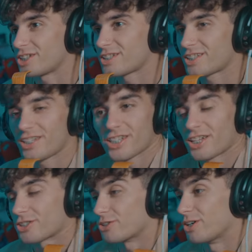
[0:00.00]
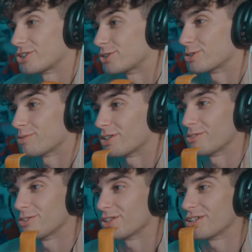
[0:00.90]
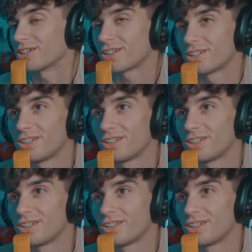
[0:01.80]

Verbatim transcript: He's he's asking questions about everything.